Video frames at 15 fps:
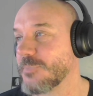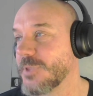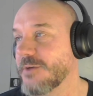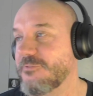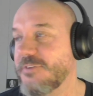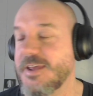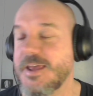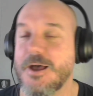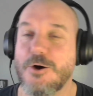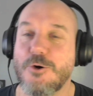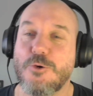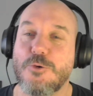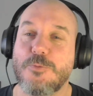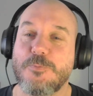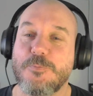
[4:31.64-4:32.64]

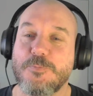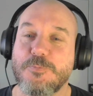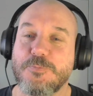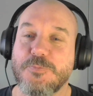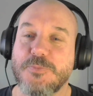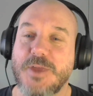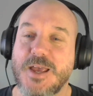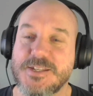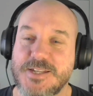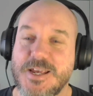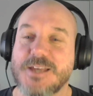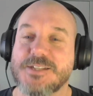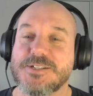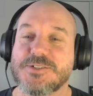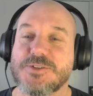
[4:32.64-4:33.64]
VL
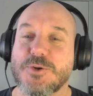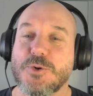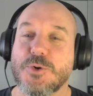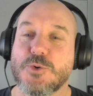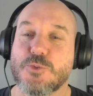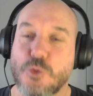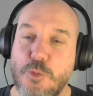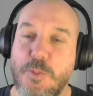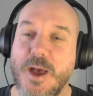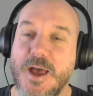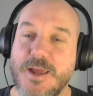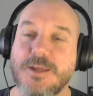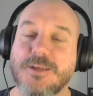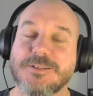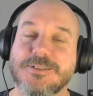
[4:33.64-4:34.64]
SS Group
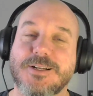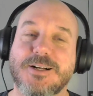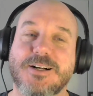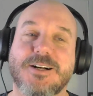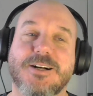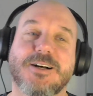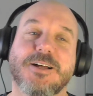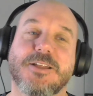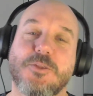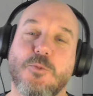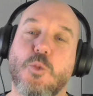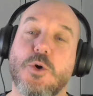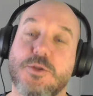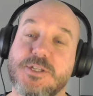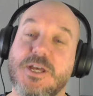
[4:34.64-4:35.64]
A,
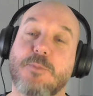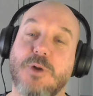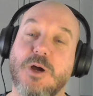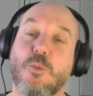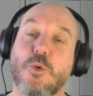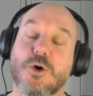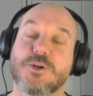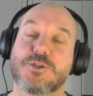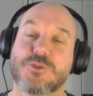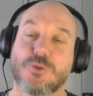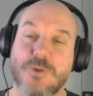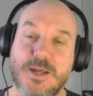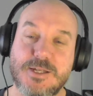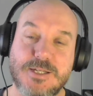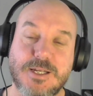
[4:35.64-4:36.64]
done by Walkinshaw
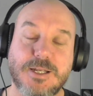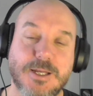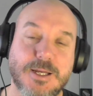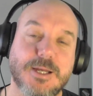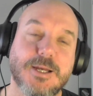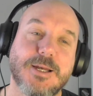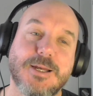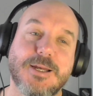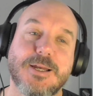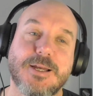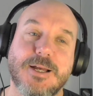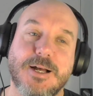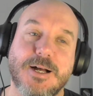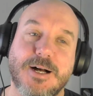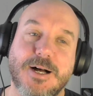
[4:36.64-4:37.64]
Racing.
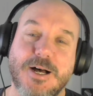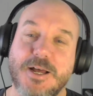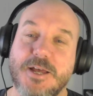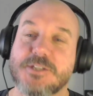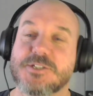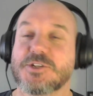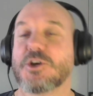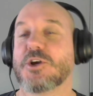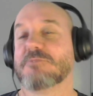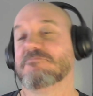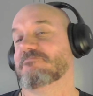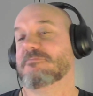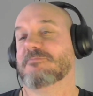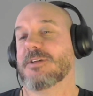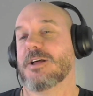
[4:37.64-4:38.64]
It's
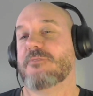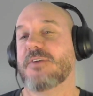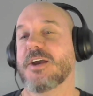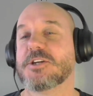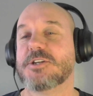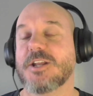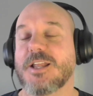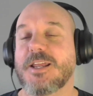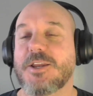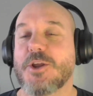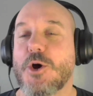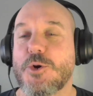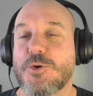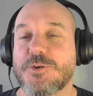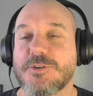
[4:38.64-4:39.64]
affectionately
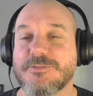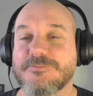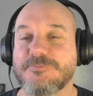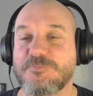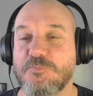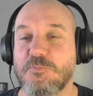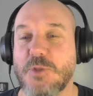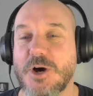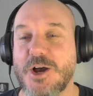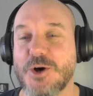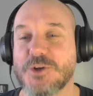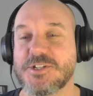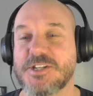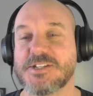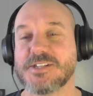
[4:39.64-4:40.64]
known by
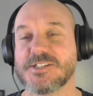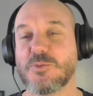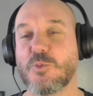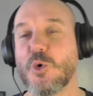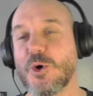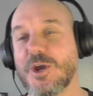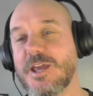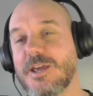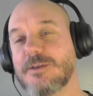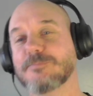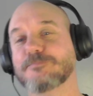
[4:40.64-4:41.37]
Aussies as the Walkie.